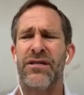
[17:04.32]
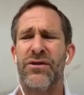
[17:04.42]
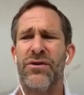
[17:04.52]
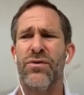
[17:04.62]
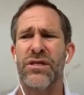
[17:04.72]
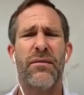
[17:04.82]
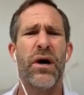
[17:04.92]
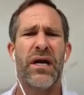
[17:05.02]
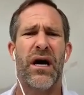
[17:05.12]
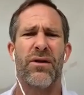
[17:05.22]
sub $1
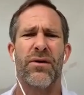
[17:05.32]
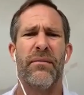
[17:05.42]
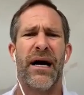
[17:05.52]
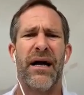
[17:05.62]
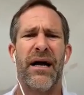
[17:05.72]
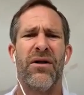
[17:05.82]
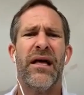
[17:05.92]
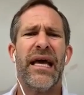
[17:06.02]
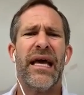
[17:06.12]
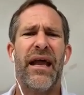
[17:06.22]
a mile.
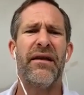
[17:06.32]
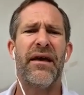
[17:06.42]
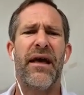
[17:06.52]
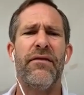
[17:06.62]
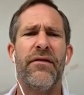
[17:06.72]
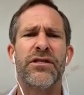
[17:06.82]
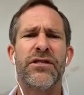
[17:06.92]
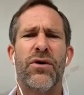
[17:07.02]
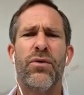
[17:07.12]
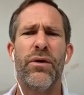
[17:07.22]
And
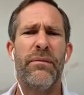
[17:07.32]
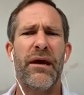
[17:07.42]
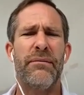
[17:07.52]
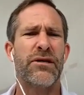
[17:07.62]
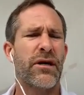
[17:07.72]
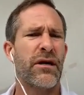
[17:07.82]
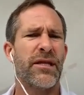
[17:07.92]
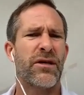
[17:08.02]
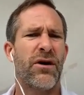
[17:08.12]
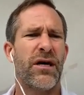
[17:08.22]
so we may not be talking
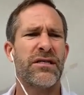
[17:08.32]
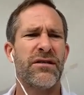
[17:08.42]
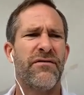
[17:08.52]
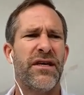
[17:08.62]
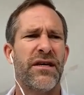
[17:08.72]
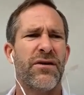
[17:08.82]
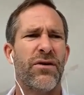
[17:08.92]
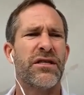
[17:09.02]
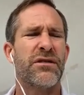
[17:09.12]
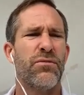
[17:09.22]
about the cost of the
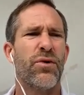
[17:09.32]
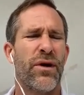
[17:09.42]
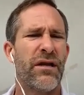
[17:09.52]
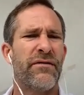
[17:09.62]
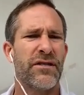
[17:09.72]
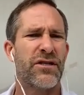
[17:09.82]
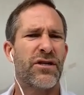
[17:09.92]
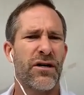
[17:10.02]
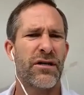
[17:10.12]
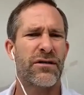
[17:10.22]
vehicle. It's more relevant to
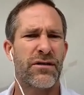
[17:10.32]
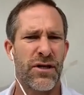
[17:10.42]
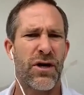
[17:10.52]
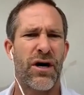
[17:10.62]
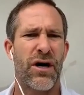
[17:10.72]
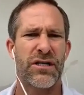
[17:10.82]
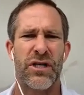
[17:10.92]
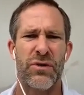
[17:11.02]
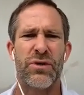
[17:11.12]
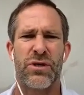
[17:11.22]
talk to the cost of the
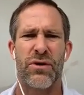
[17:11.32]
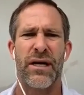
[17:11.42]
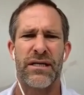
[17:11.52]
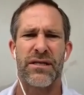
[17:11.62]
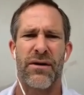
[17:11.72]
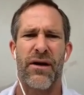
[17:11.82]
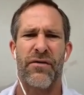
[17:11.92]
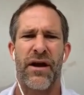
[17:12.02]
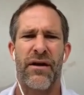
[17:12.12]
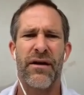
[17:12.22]
user as they're out
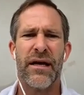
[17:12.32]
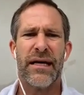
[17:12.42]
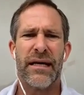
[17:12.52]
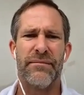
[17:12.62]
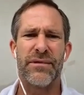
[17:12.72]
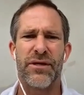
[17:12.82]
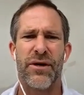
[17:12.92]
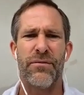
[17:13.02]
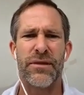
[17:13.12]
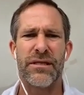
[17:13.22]
there.
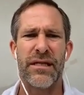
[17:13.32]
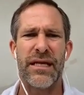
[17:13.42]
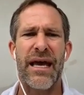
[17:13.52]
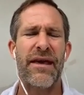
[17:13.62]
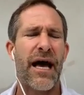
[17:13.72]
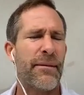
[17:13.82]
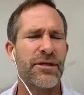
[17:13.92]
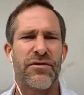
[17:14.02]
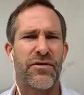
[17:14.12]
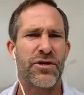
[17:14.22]
So today, the
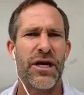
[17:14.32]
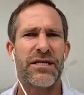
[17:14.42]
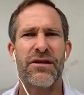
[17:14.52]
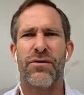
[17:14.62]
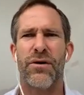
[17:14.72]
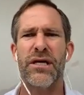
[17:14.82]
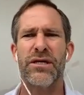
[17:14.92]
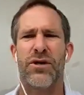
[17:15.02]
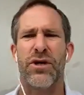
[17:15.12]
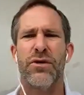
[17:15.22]
options for transit authorities
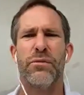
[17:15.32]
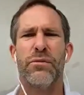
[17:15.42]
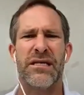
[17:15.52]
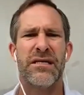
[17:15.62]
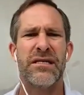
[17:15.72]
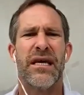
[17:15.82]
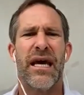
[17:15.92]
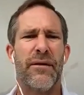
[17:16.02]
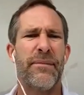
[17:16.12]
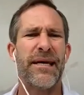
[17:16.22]
are huge buses,
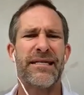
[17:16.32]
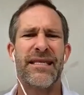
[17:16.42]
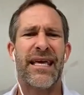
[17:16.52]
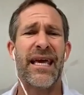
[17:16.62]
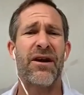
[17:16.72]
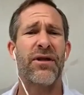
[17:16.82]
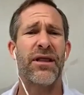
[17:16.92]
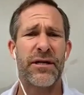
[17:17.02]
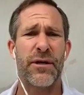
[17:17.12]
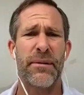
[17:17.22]
and the best they can get are
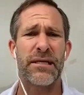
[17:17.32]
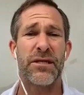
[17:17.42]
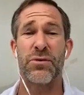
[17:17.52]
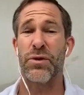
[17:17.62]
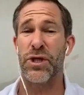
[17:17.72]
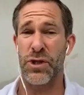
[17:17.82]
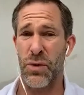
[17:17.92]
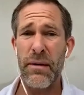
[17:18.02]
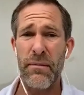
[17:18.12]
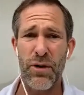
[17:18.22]
electric buses, which is a
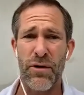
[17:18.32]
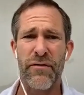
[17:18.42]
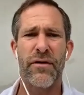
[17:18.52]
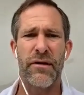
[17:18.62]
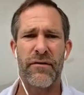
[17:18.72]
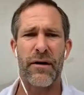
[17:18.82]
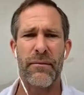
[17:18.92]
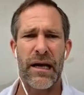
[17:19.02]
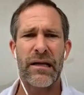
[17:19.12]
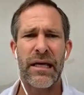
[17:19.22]
great move
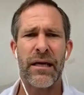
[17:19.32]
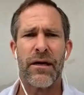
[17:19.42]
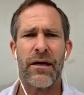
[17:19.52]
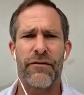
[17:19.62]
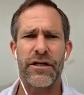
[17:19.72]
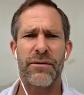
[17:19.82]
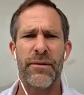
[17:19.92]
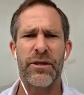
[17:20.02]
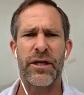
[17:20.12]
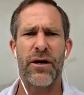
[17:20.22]
environmentally for us to be
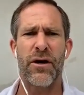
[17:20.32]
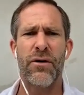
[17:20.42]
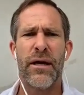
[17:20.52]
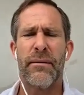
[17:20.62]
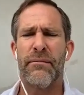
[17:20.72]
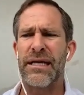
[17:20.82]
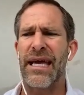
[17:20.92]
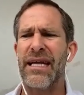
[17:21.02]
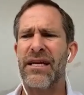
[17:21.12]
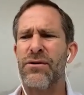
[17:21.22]
able to go. But
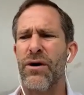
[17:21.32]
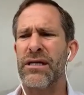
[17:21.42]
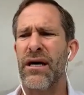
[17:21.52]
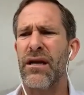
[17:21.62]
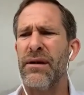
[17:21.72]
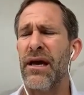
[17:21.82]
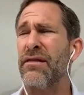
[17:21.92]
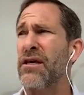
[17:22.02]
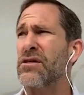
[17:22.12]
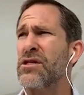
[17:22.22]
getting to autonomy, I
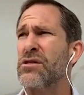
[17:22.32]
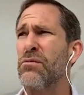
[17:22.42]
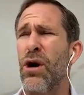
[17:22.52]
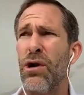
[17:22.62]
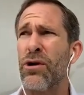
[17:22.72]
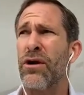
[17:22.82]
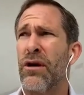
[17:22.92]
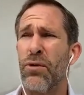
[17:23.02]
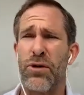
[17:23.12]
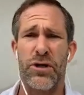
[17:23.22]
think smaller,
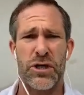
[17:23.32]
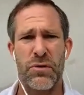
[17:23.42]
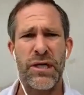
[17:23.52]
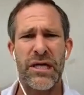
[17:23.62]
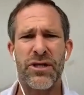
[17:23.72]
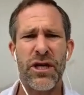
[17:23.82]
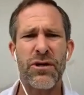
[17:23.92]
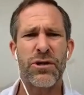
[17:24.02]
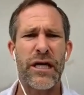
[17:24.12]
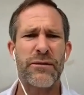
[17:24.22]
more discrete
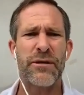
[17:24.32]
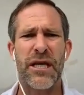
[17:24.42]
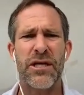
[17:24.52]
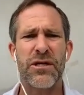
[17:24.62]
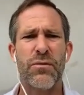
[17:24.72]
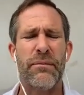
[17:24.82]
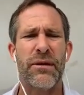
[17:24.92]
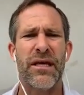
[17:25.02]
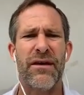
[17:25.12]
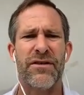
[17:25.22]
shared transportation, we
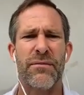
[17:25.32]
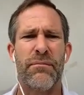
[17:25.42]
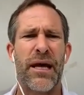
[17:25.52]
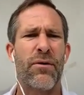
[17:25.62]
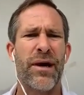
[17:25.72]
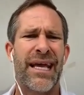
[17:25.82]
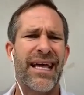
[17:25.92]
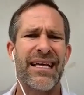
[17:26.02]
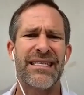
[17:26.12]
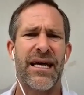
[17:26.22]
believe, is a better way to
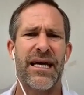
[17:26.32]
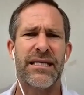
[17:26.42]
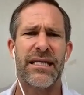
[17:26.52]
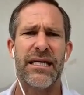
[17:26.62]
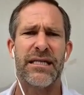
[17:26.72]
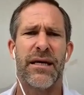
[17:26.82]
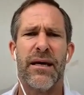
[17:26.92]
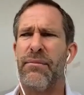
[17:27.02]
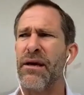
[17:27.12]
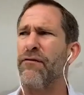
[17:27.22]
get inside cities.
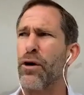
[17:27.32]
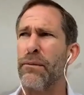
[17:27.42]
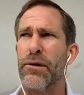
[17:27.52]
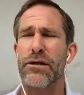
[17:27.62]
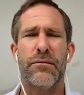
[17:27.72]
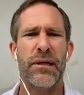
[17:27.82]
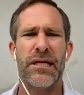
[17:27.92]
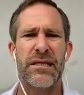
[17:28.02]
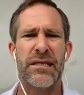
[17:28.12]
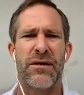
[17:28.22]
Big 40-person
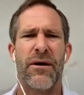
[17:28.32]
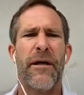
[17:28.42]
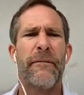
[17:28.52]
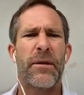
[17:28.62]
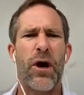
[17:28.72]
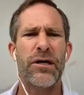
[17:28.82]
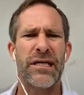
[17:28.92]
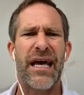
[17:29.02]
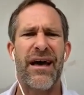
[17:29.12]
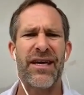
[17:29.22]
buses are hard
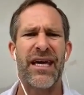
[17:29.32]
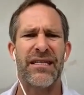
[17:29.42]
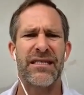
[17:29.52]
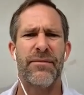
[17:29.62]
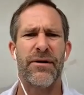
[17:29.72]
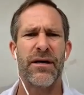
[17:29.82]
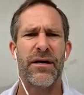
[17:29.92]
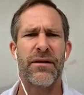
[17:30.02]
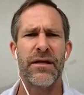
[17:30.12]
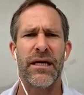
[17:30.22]
to navigate some of
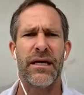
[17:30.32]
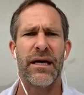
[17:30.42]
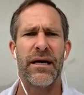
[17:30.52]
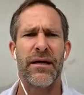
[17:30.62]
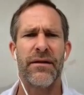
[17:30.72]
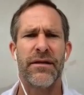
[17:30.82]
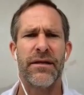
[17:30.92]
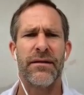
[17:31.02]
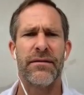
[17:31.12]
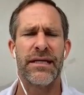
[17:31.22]
the
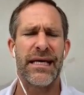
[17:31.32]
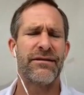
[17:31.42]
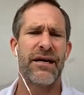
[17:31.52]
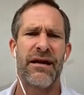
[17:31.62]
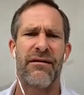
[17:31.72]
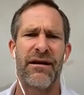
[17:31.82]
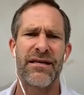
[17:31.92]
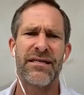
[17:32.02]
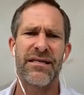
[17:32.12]
downtown areas.